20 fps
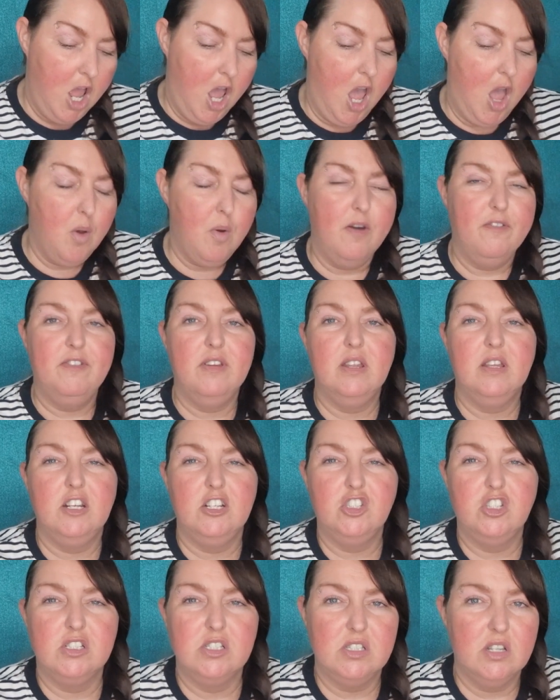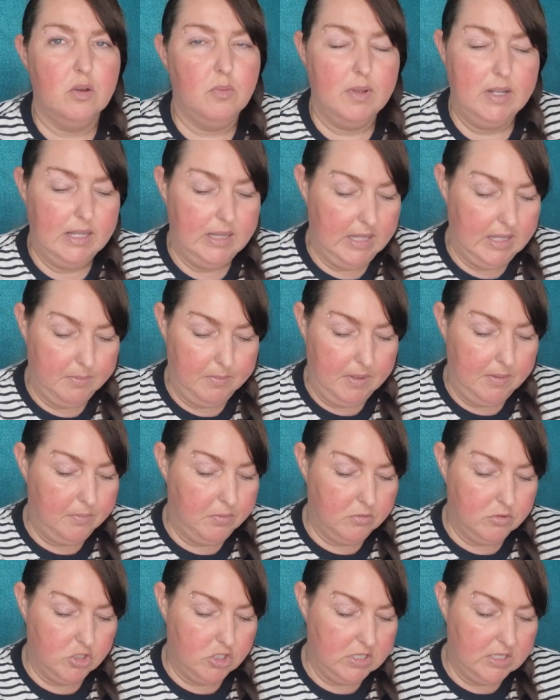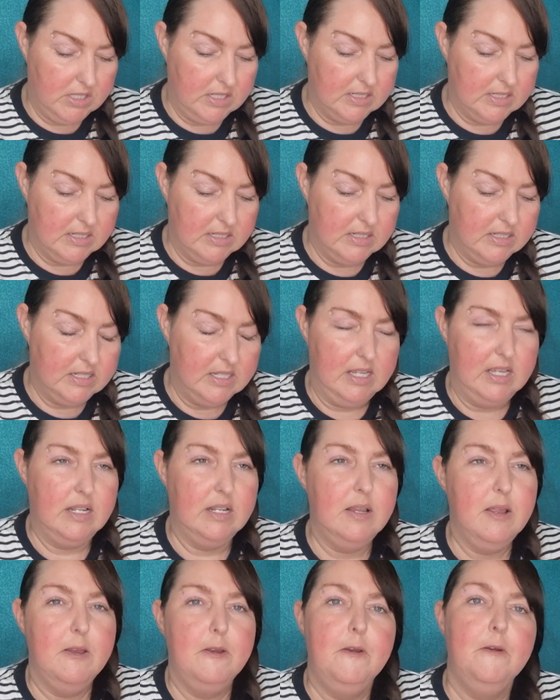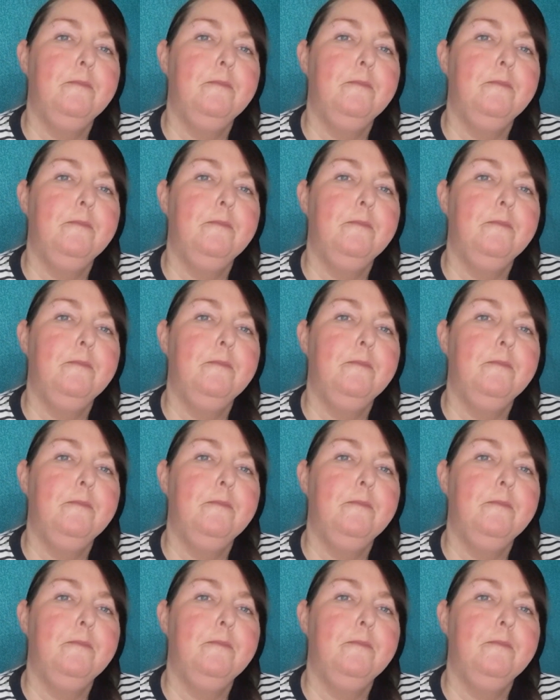However, Alicia's not one of the people. She is insane.